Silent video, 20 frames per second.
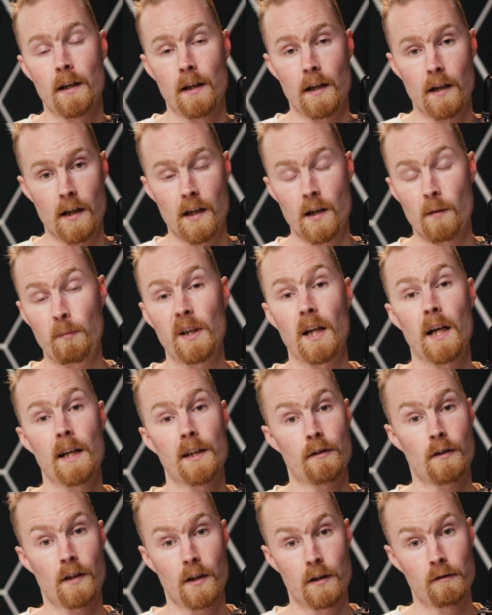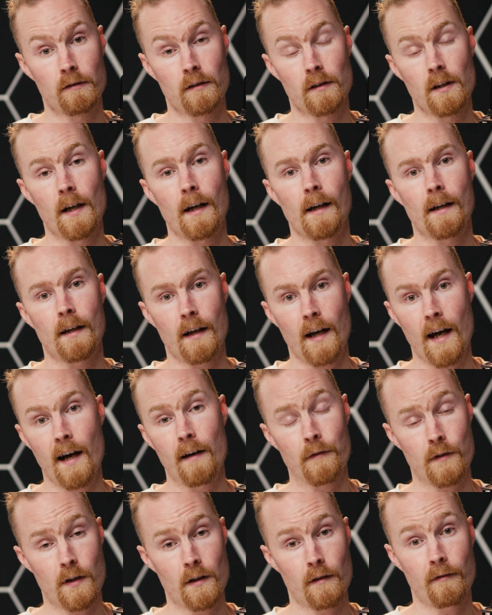and apply your own LUT
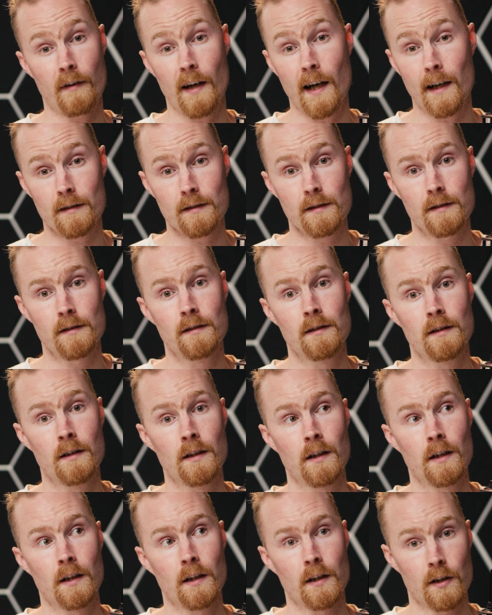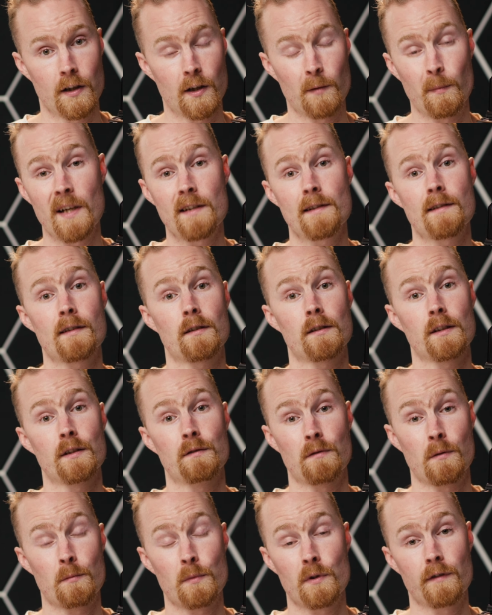after the fact, you're basically
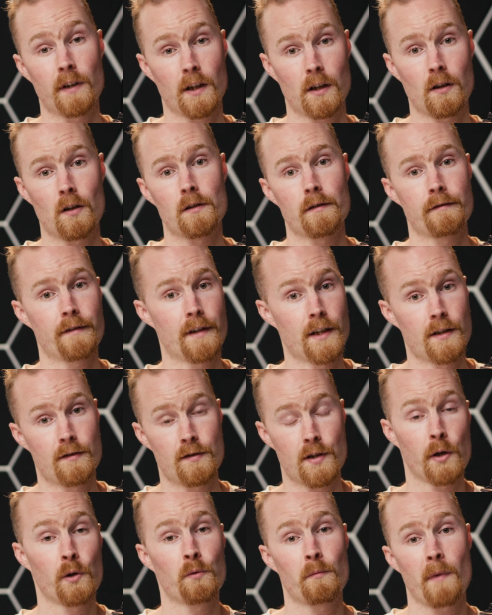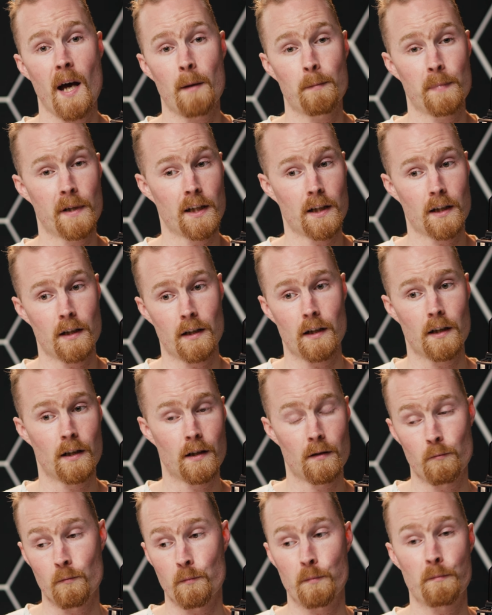removing all of the tone mapping
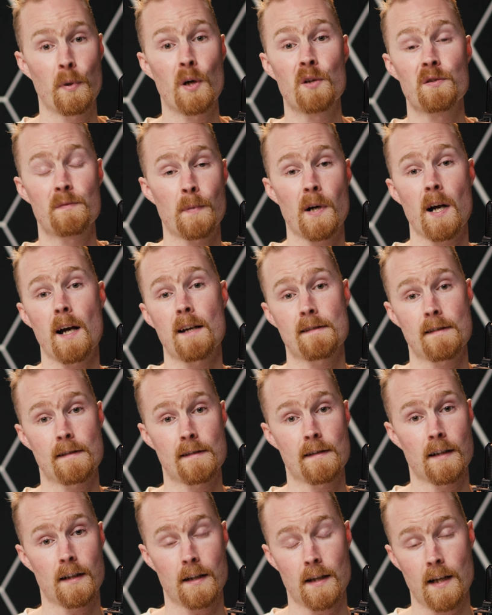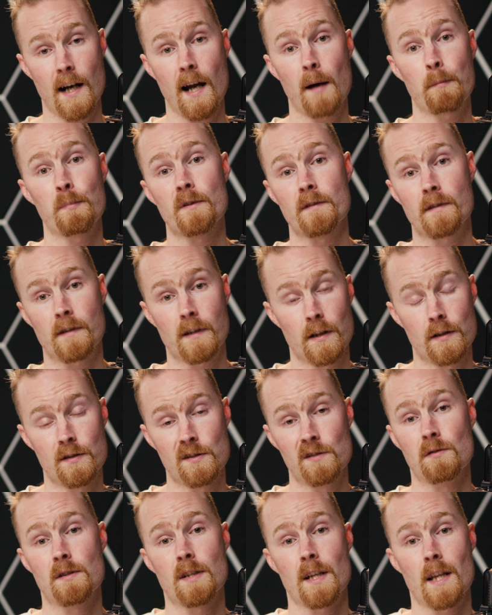and post processing that Apple's going to
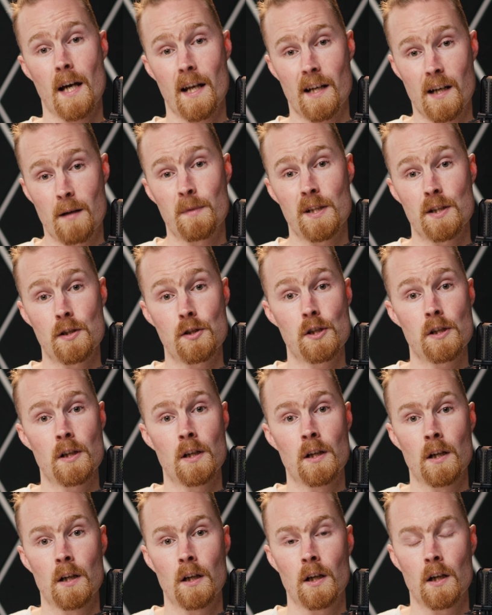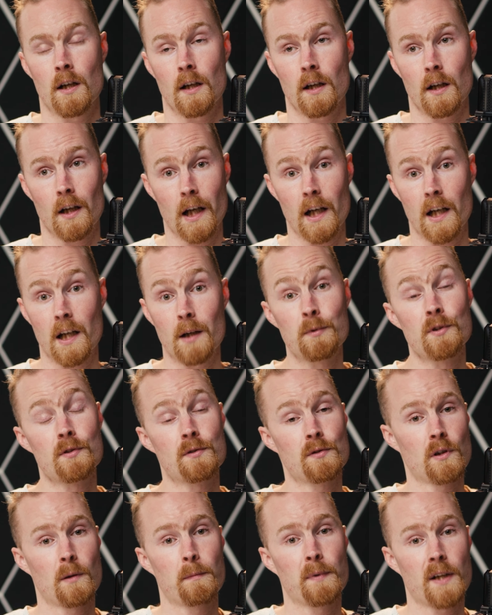do to that image and able
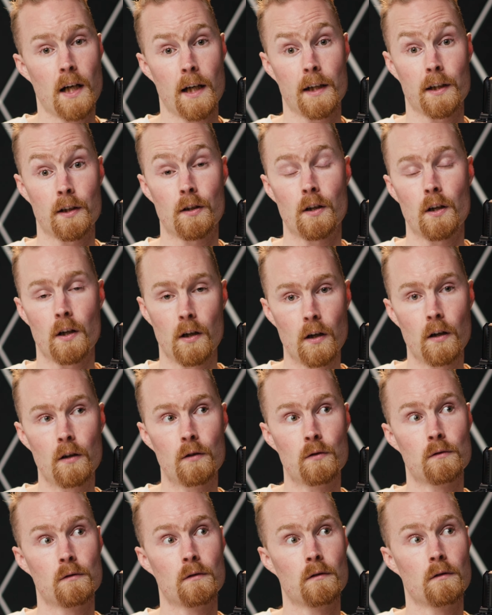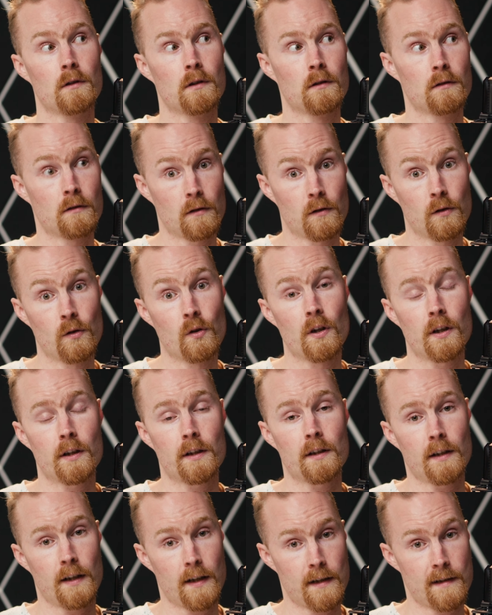to apply your own look
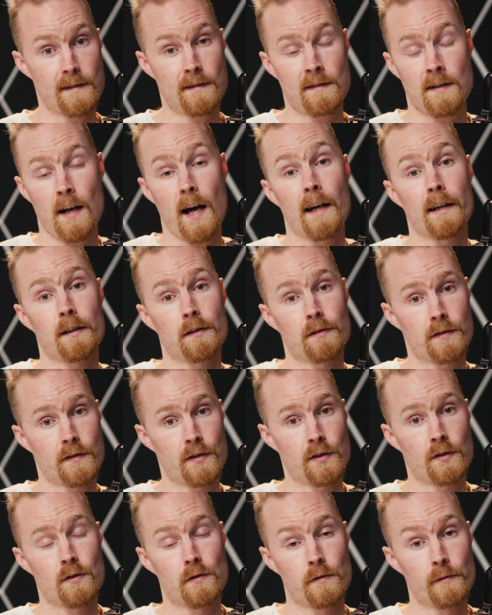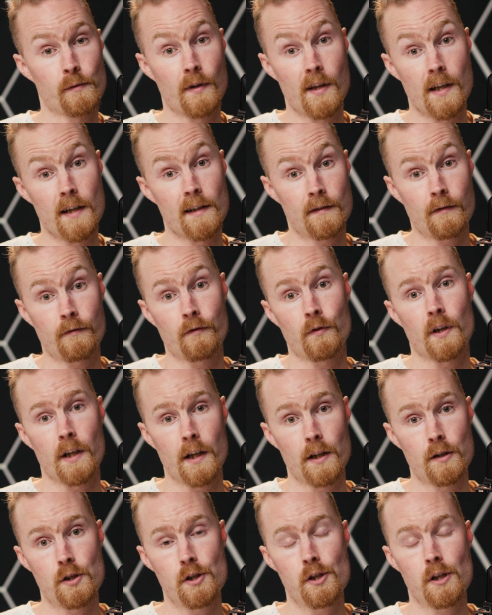and style to this
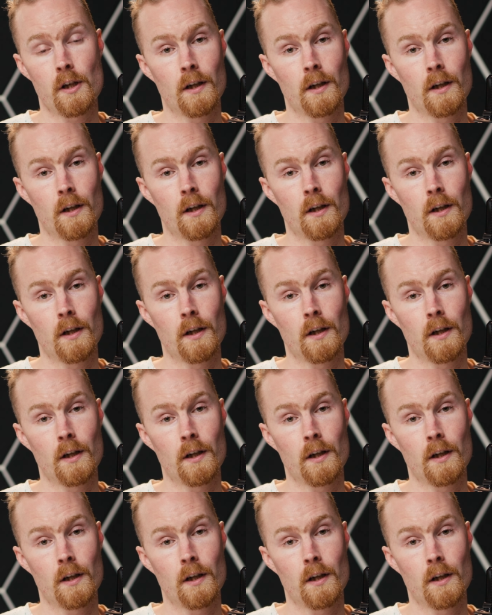footage.